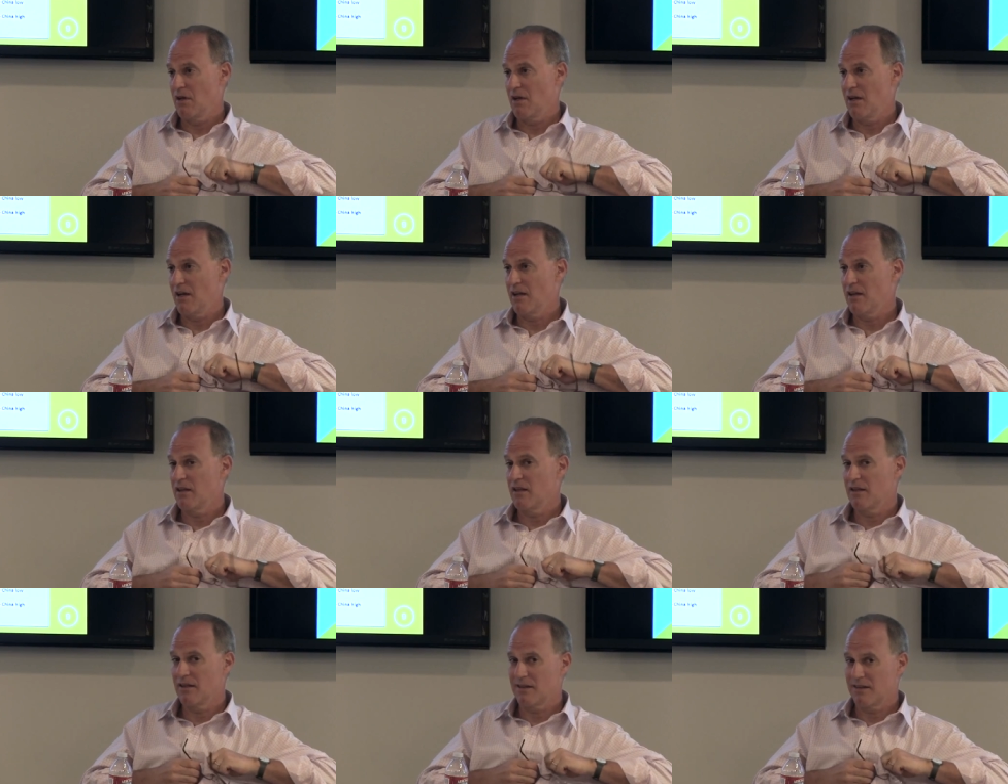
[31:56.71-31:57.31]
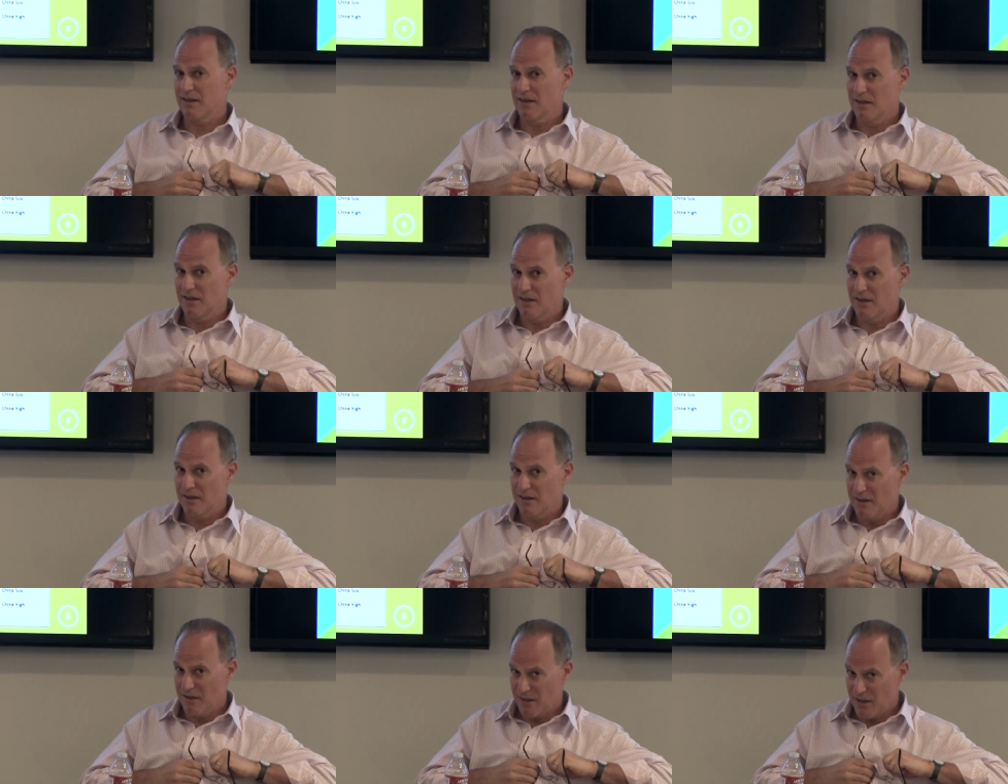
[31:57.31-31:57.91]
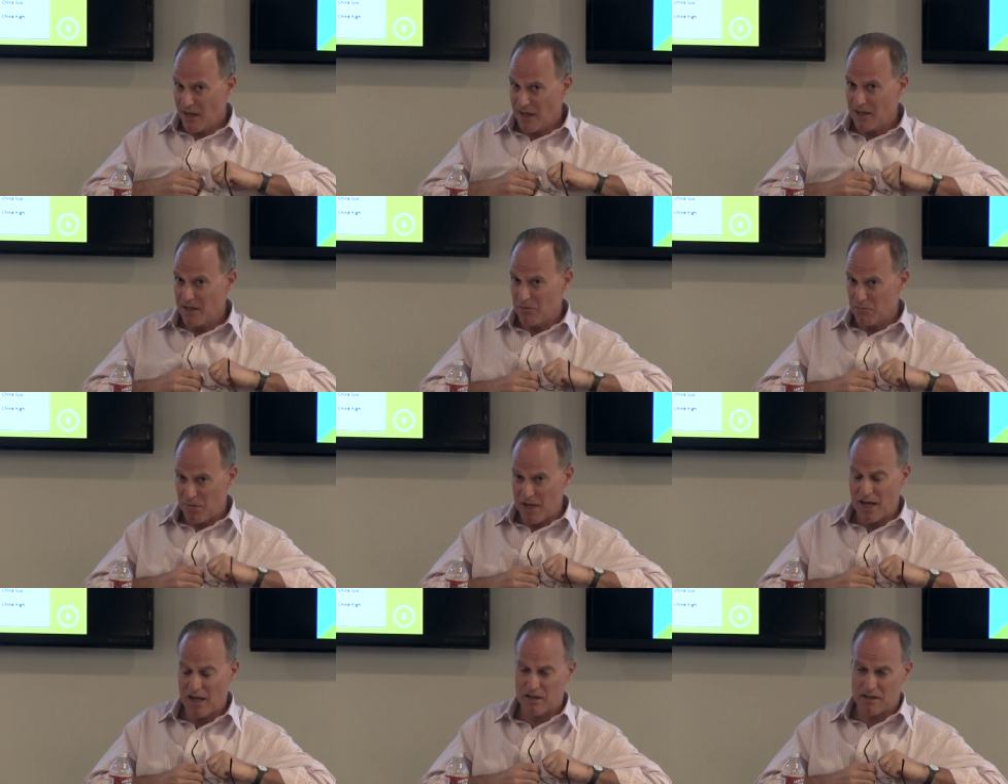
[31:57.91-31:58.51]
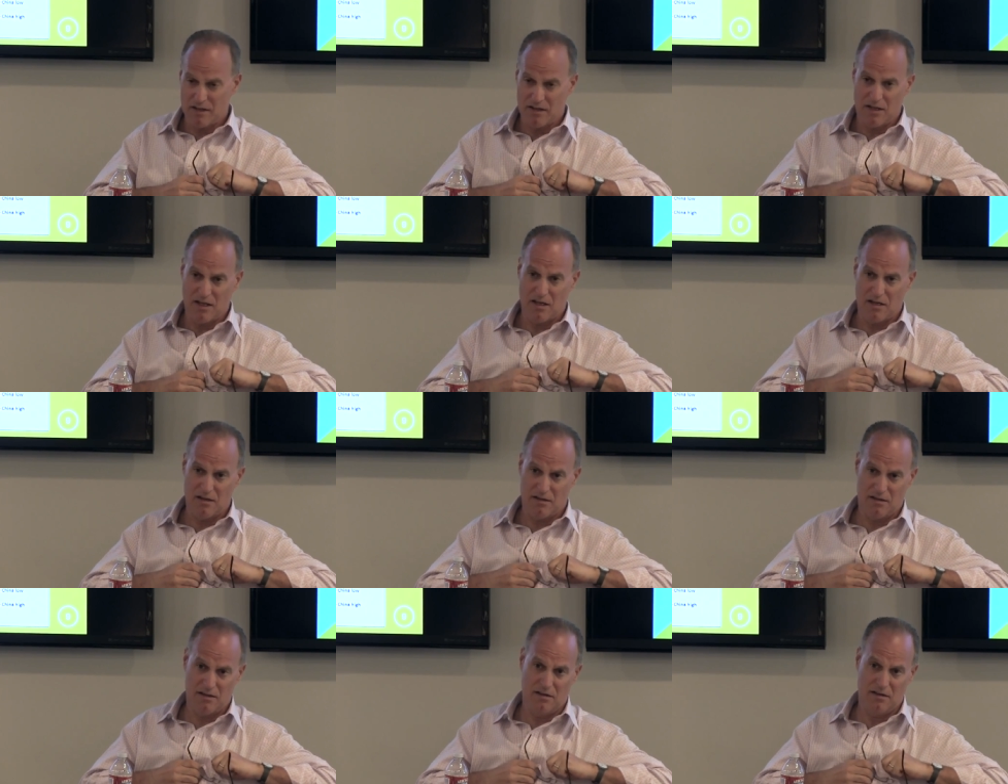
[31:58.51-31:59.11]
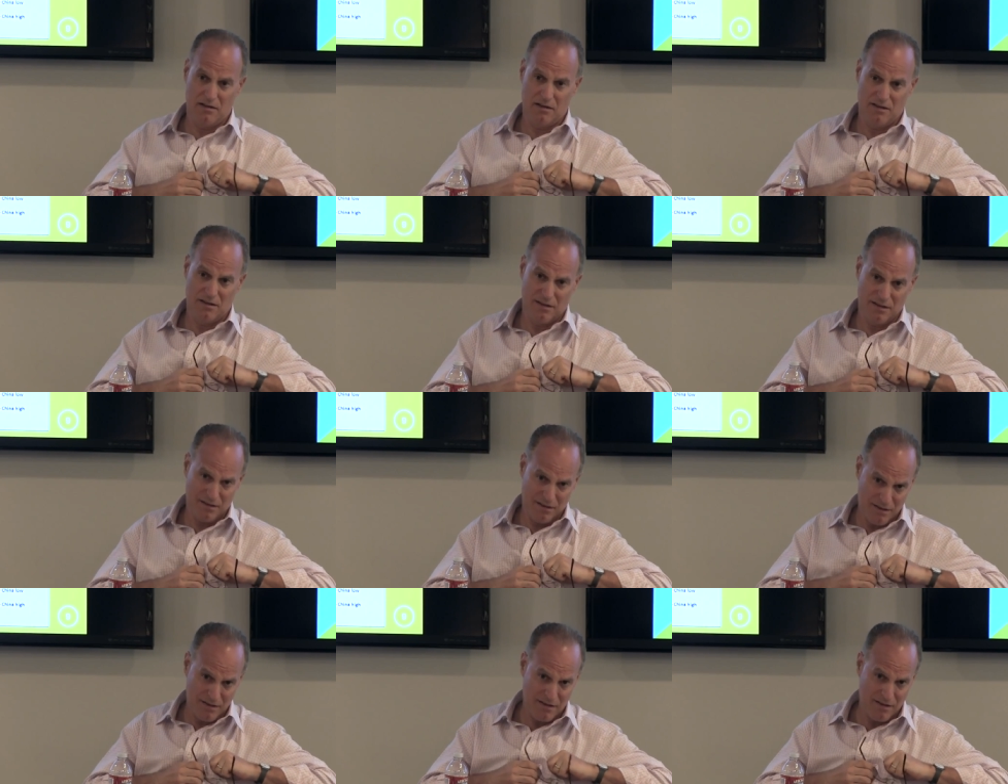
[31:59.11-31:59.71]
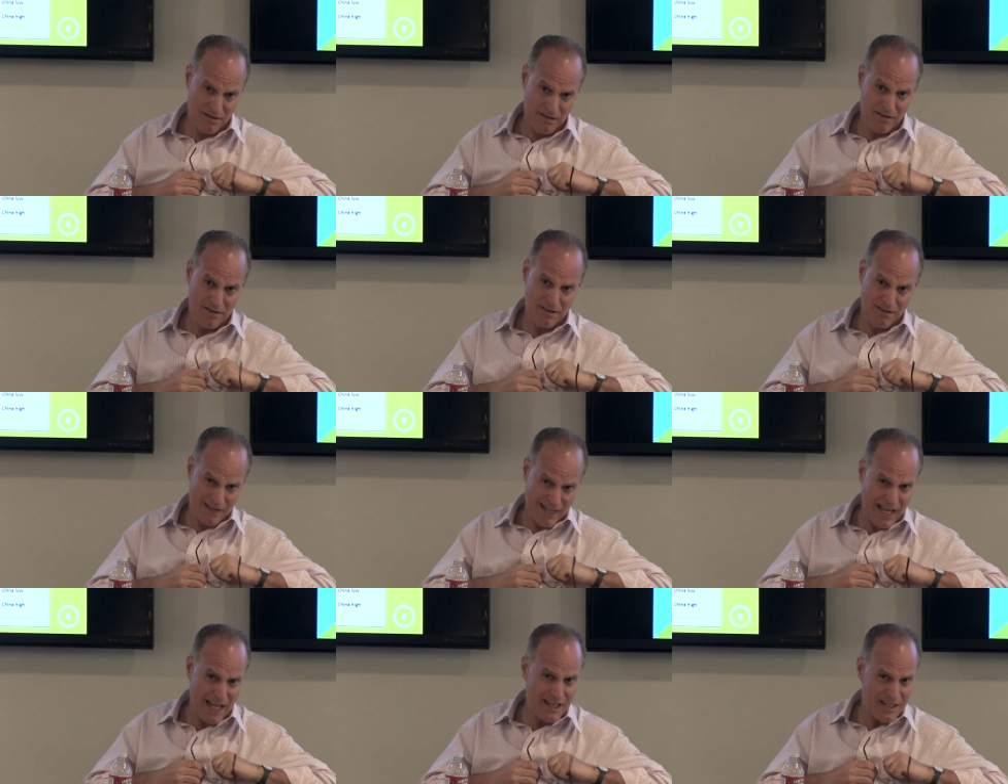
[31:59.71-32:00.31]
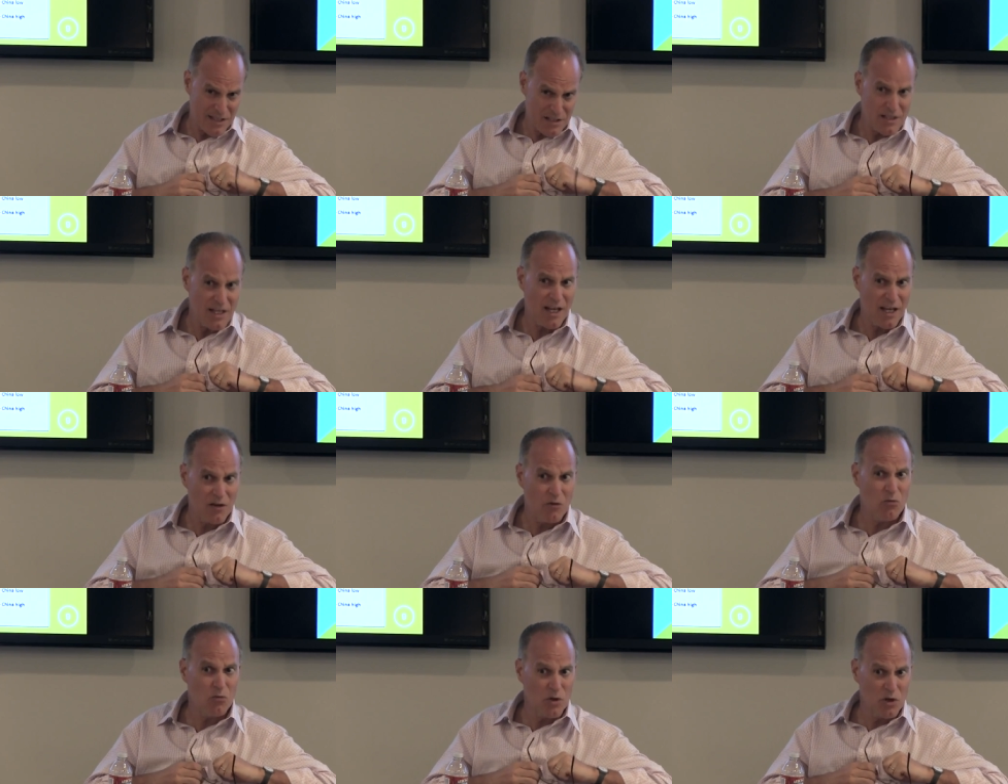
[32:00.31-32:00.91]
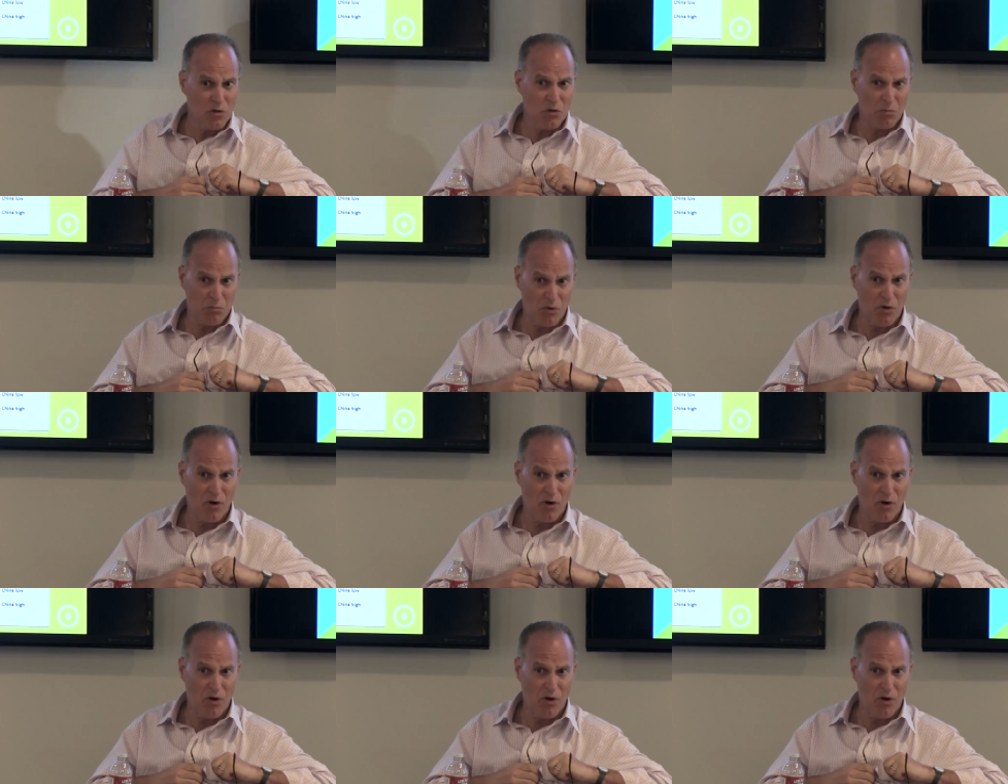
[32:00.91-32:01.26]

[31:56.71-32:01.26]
And I think they, you got to get back to that. It, it, that is a real